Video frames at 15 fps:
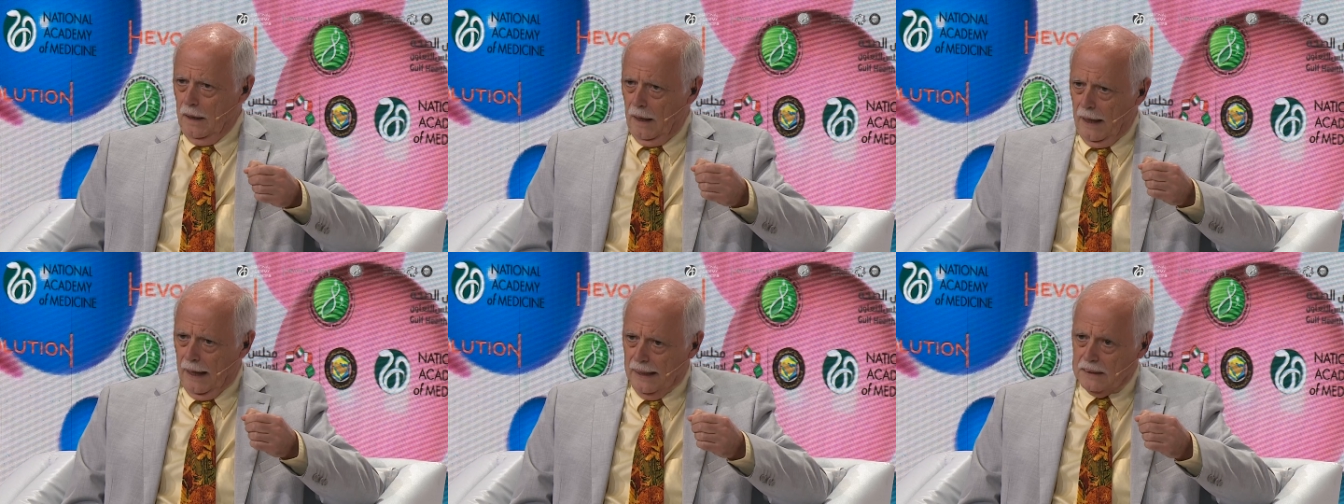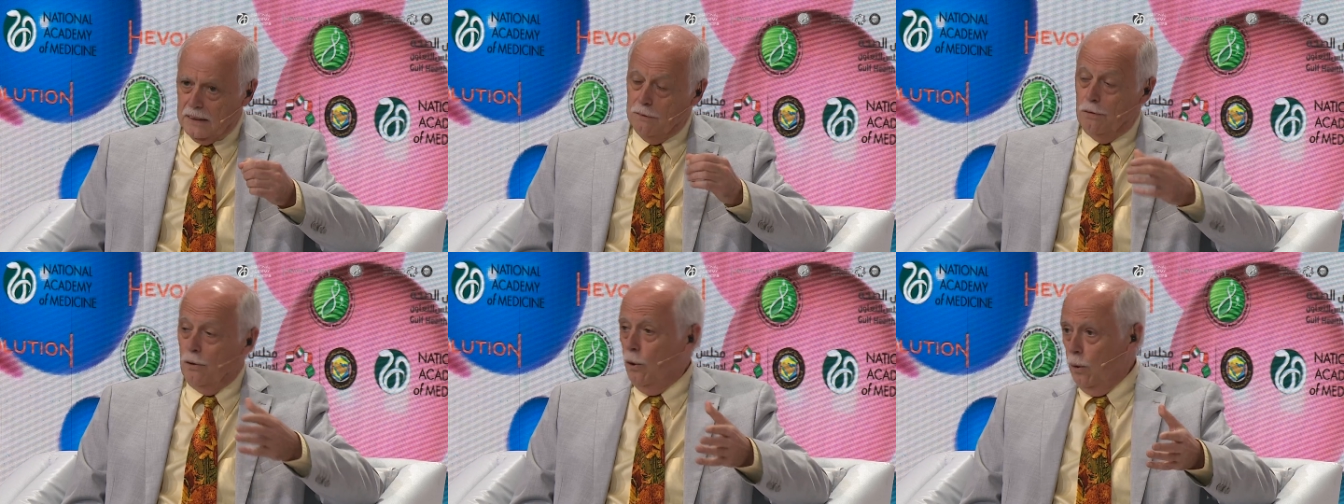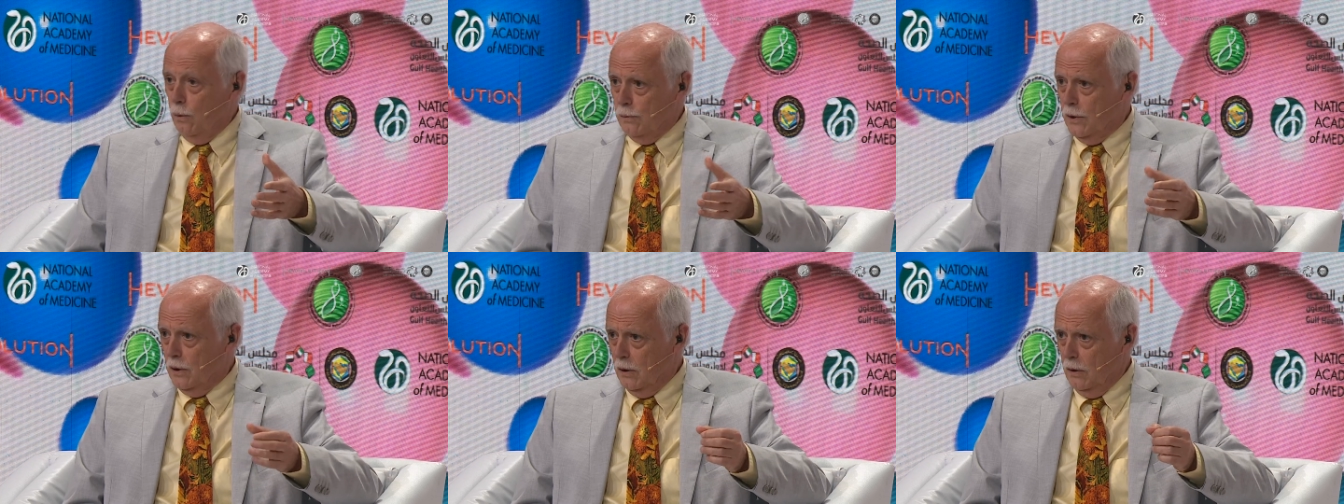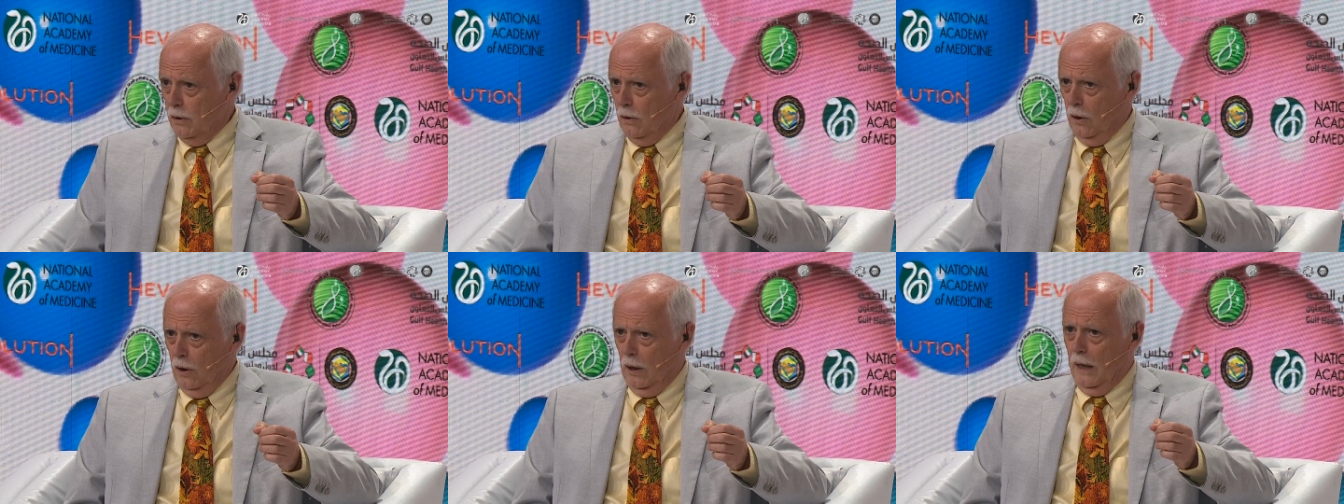has evolved
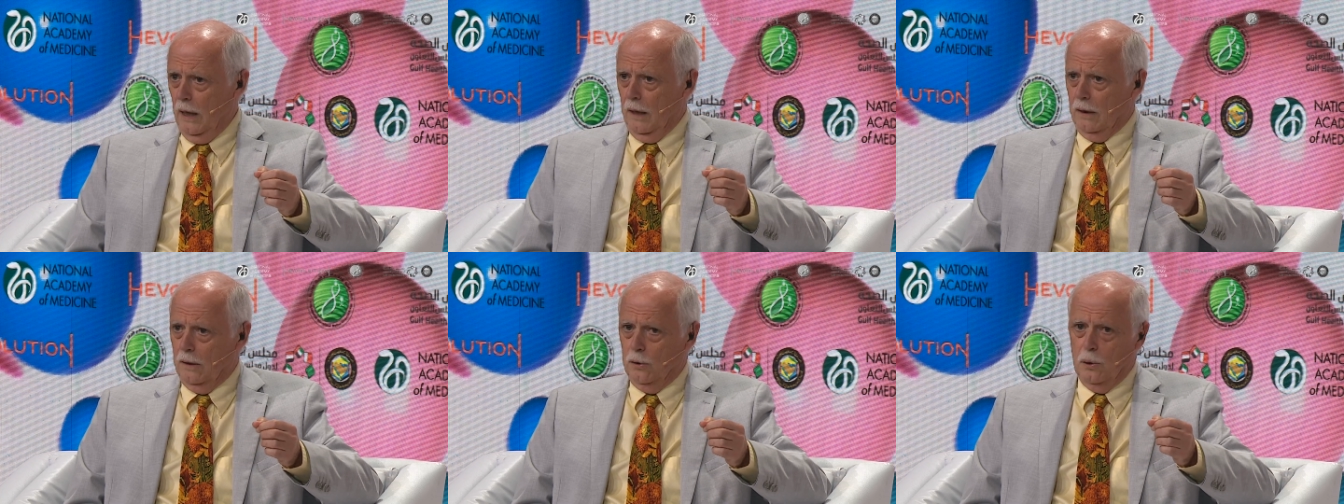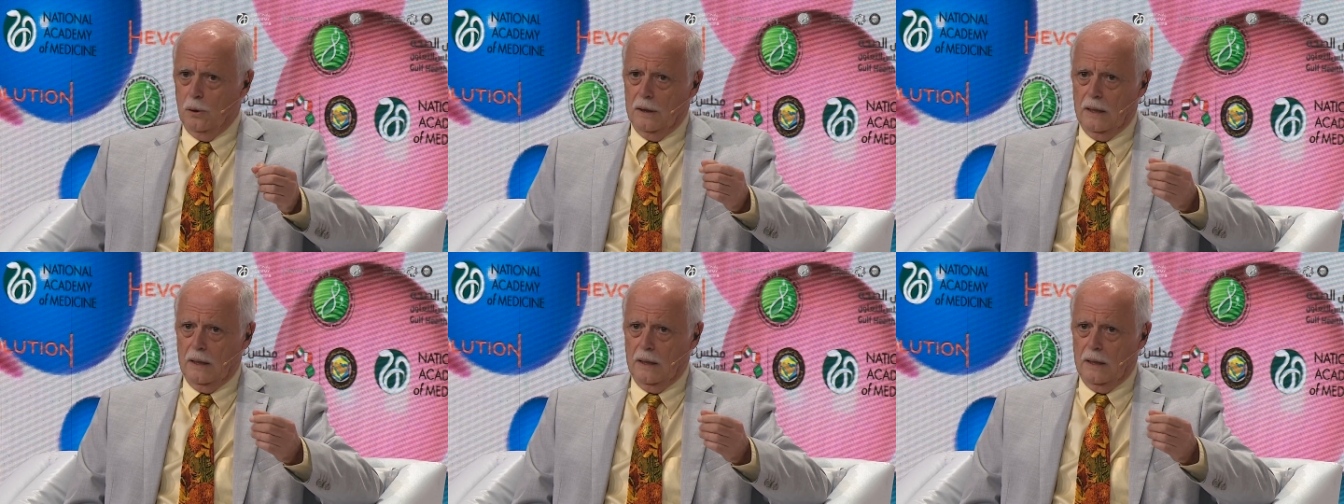during the